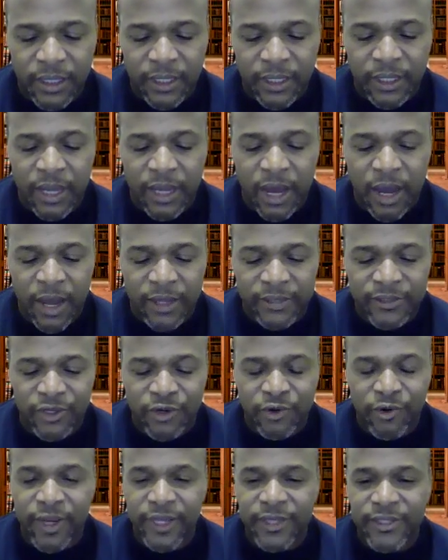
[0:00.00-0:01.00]
in God's
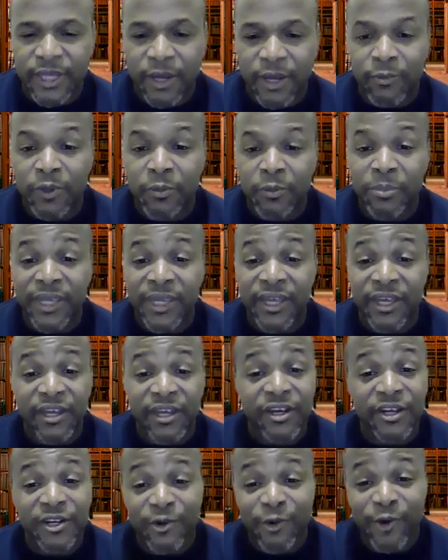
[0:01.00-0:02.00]
grace. I want to be in
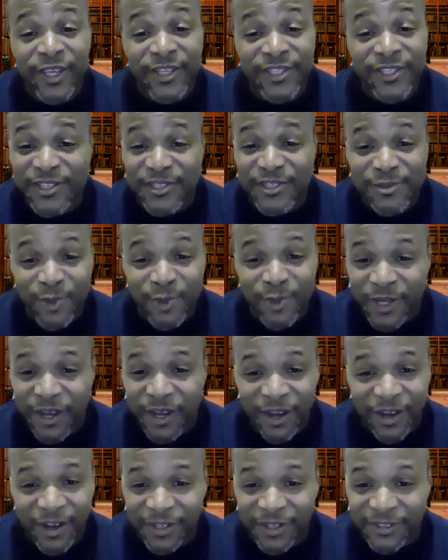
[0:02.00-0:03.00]
good graces with
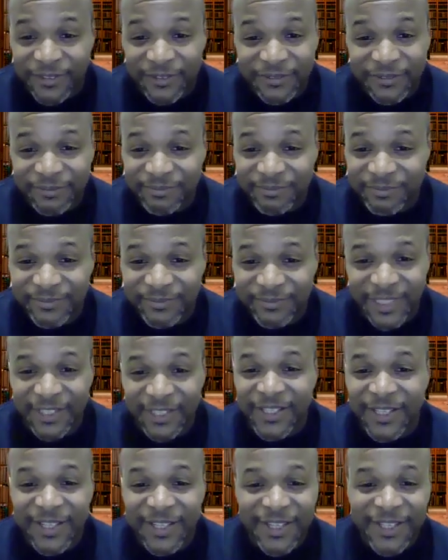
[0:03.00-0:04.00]
God.
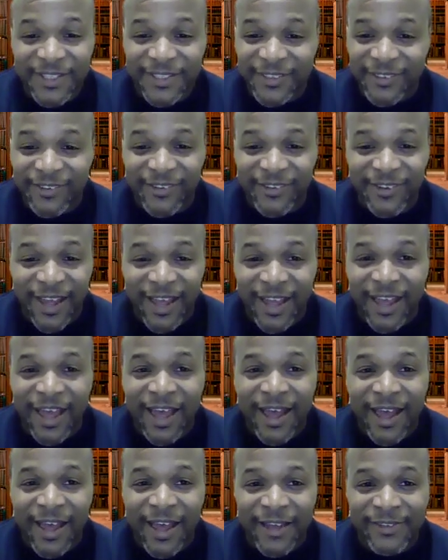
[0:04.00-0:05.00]
You know,
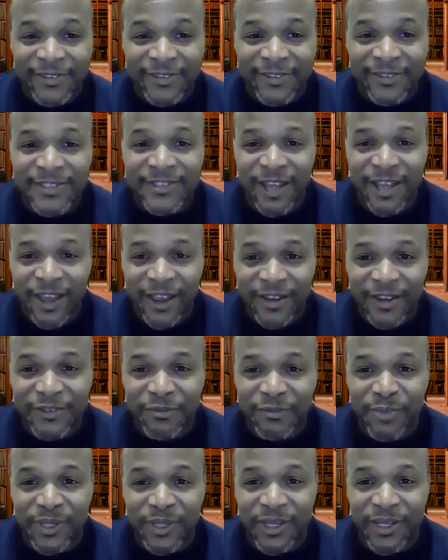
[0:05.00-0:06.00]
I desire
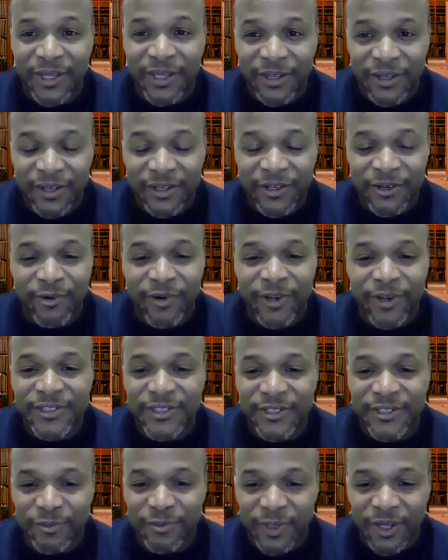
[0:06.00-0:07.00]
to be in good
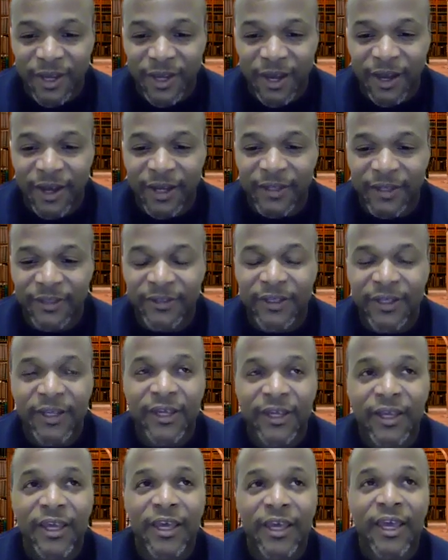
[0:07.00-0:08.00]
graces with God.
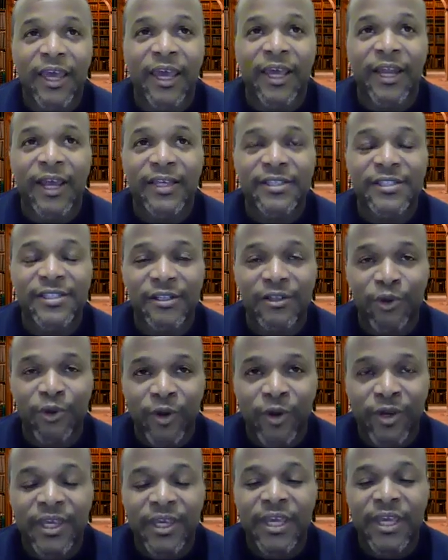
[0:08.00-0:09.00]
And I said,
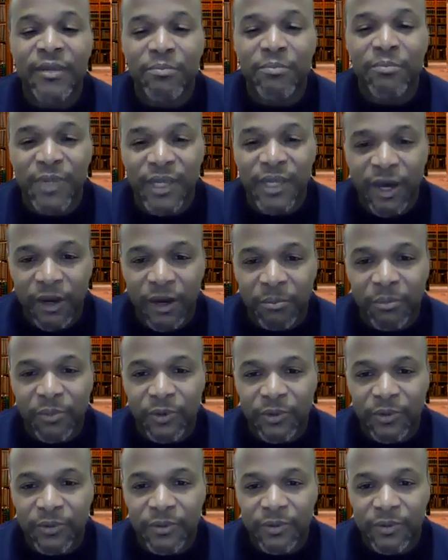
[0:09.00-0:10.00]
Lord, keep me
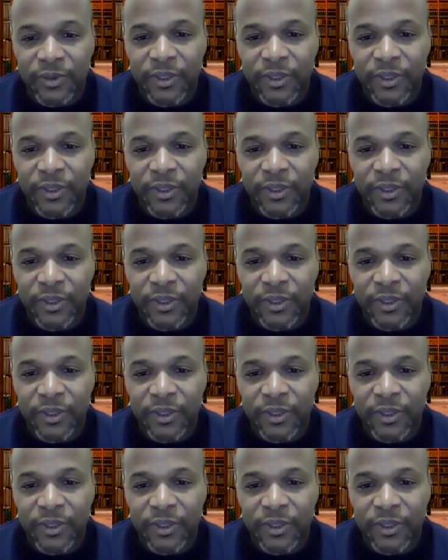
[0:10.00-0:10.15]
humble.